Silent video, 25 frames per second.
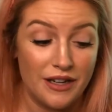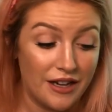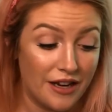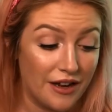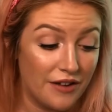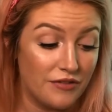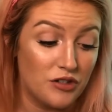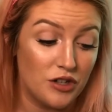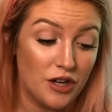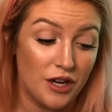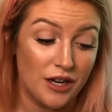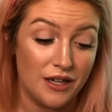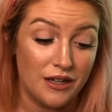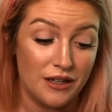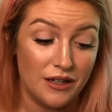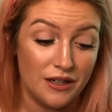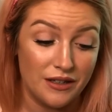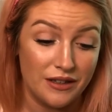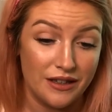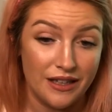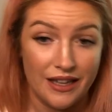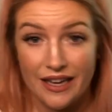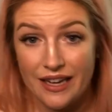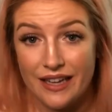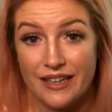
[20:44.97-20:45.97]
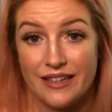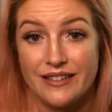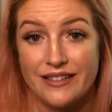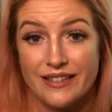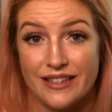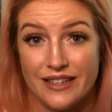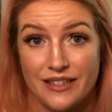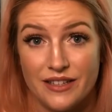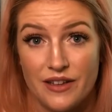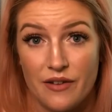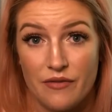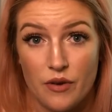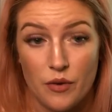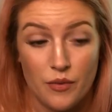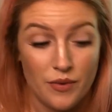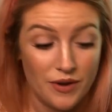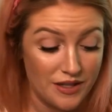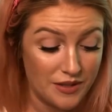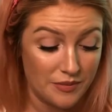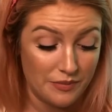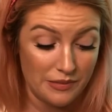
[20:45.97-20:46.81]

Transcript: and I've tried on like 6 different ones,